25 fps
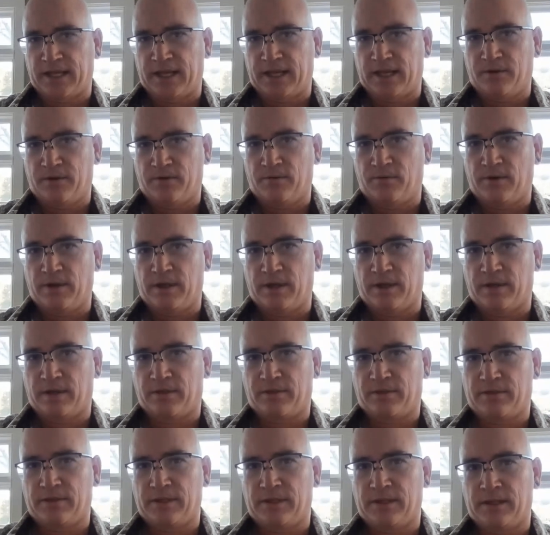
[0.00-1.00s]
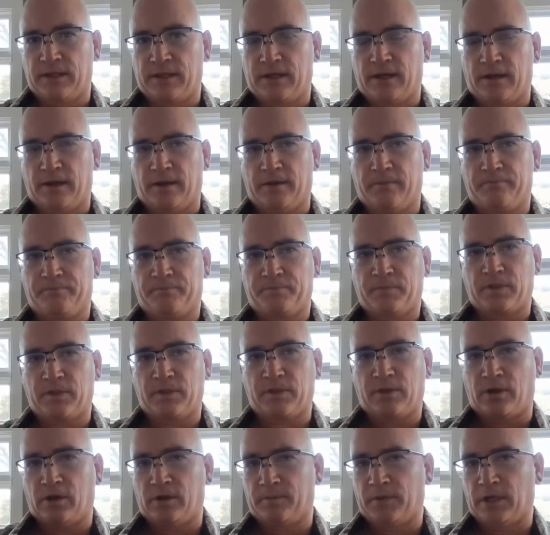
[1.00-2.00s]
say with the um,
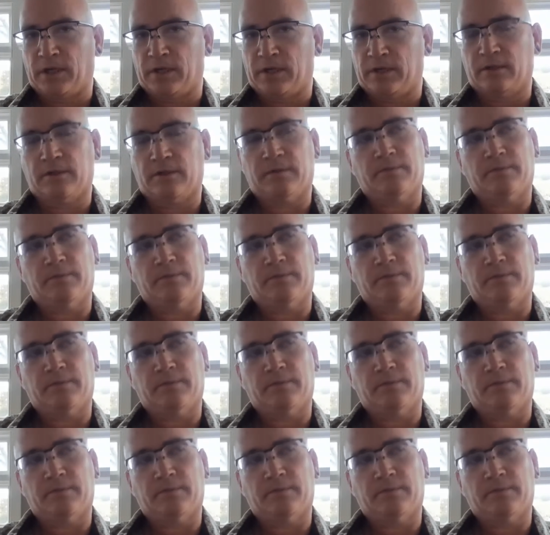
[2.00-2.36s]
the harmon,